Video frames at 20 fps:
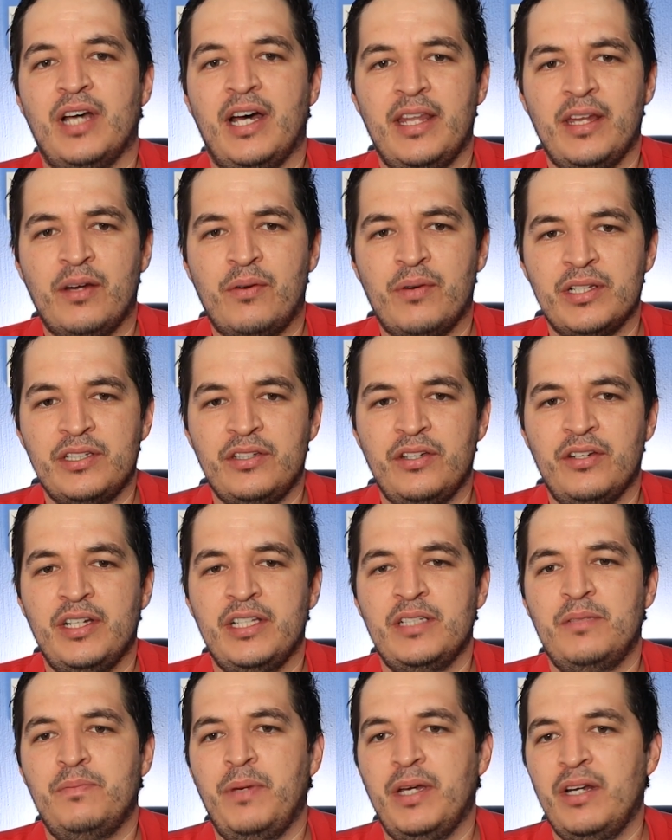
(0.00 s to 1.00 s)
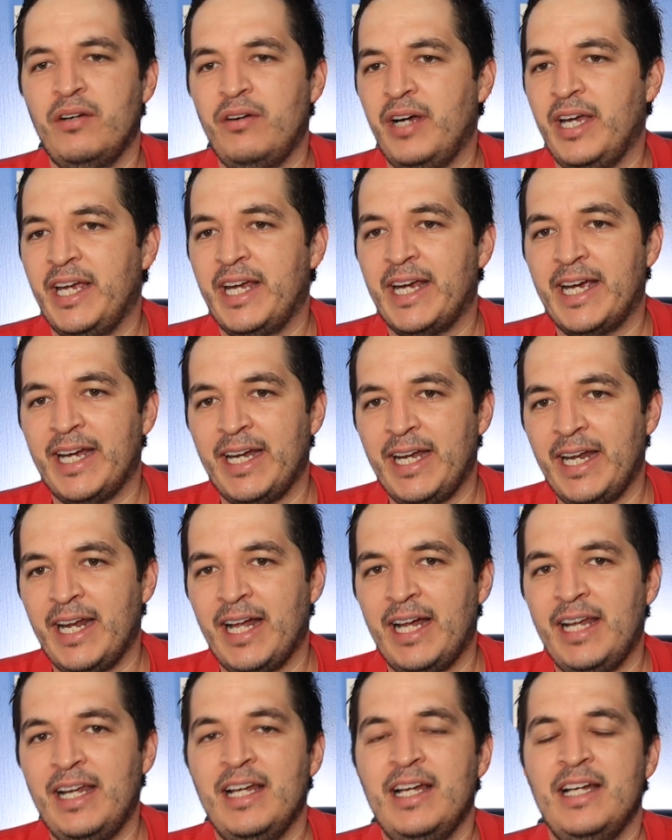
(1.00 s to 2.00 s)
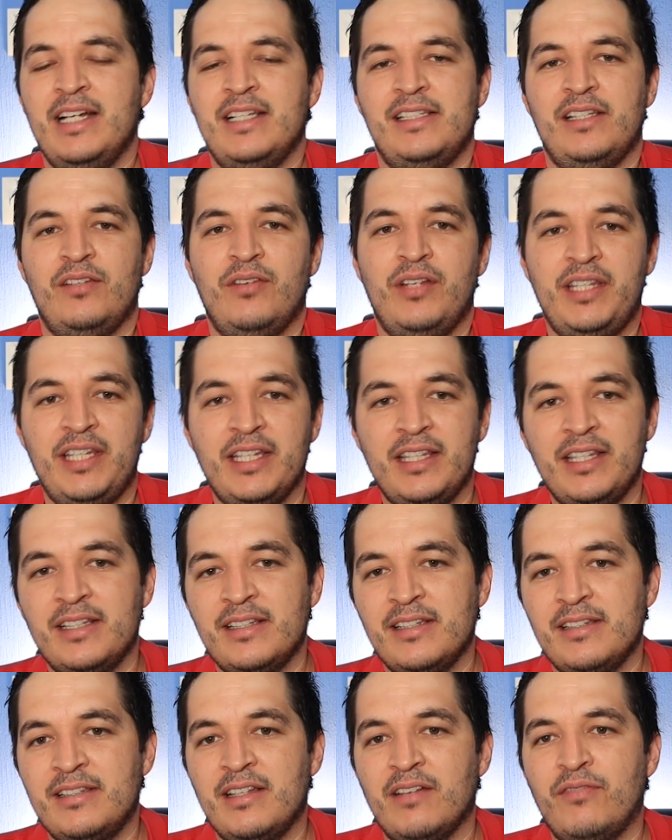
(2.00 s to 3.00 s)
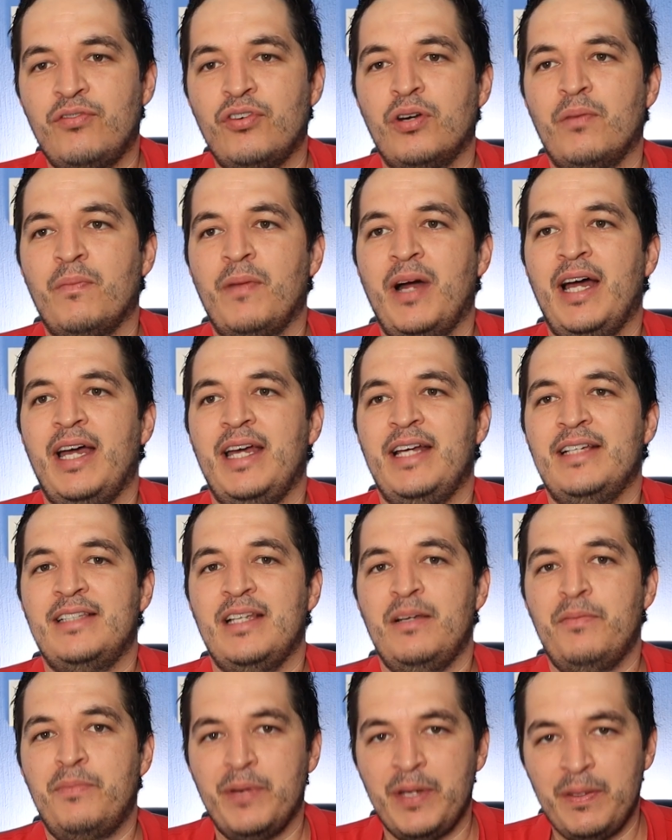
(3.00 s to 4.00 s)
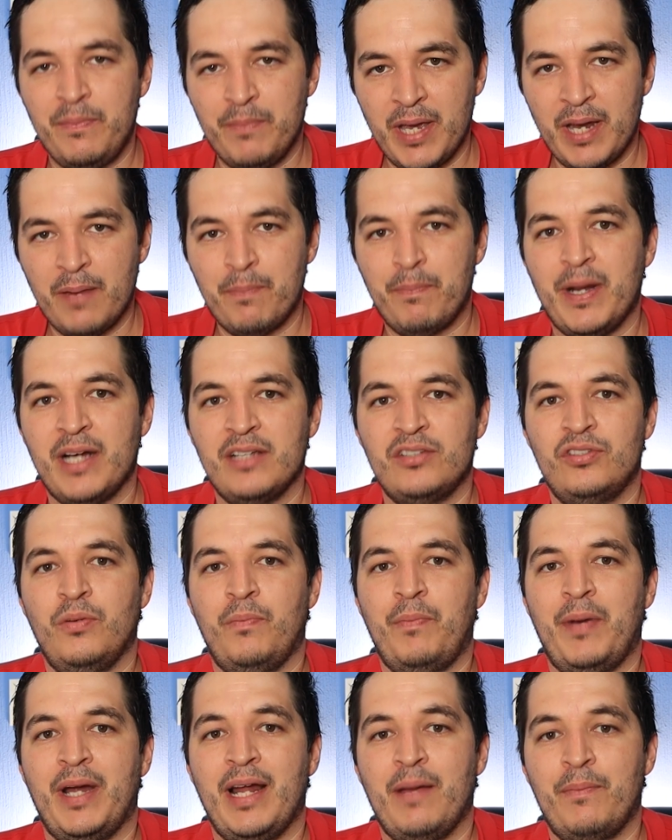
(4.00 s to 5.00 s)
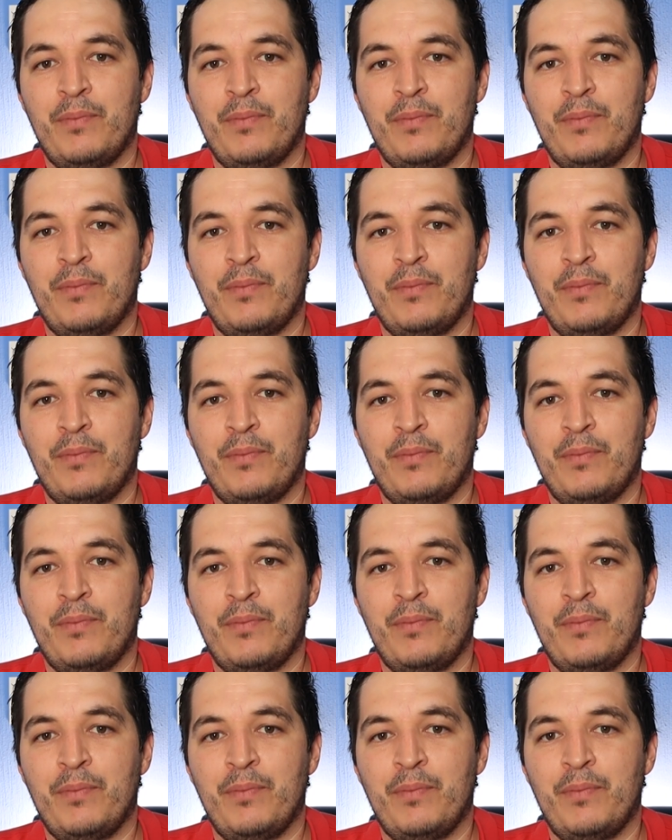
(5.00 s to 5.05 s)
if you understand it this way, it is the first step toward understanding Ohm's law. First of all, let's see what it is.